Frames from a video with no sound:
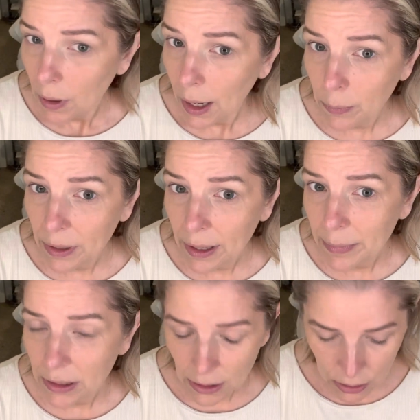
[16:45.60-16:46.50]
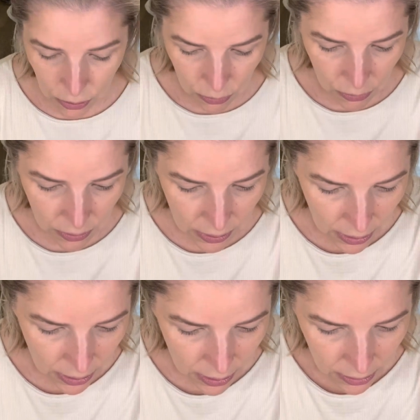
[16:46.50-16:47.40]
what I'm going to use
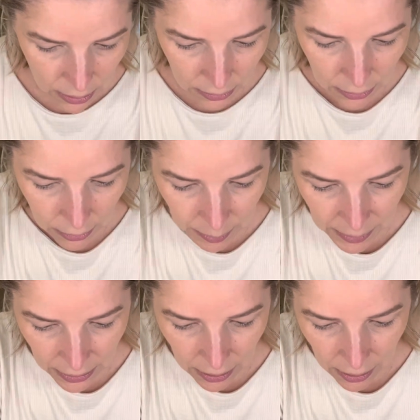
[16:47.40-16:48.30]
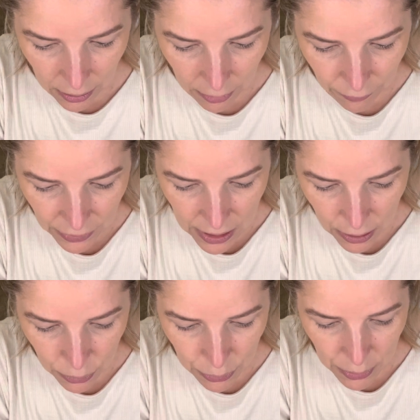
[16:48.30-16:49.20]
is a little bit of the
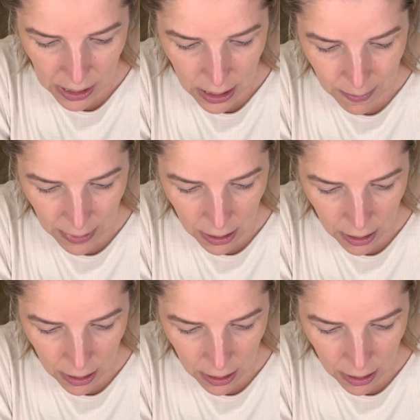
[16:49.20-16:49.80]
cream